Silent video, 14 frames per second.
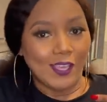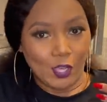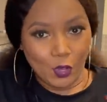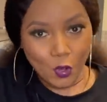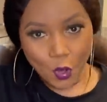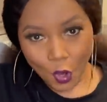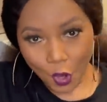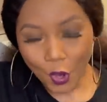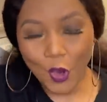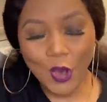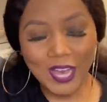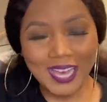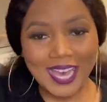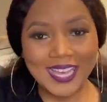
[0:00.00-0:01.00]
Whew.
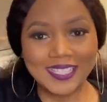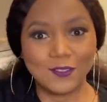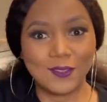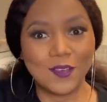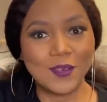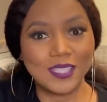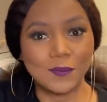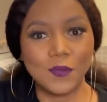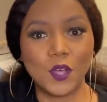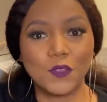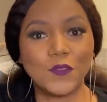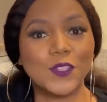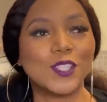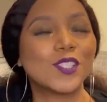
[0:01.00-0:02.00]
guys, that was a
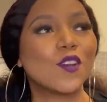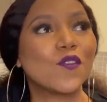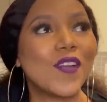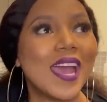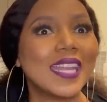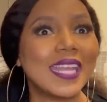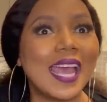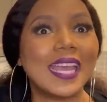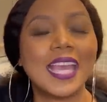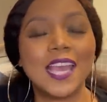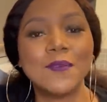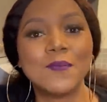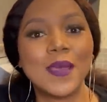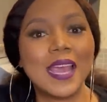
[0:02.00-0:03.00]
mouthful. So Friday, I
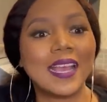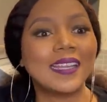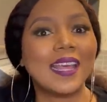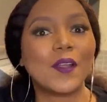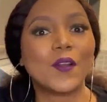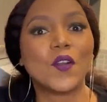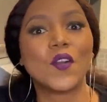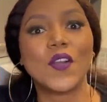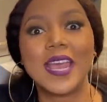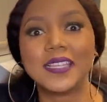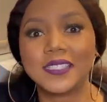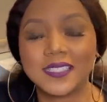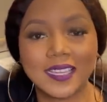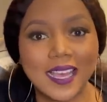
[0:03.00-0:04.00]
came back and I
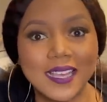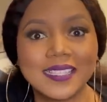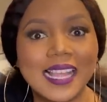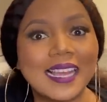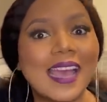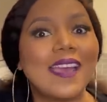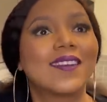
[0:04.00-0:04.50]
crashed, guys. Like, I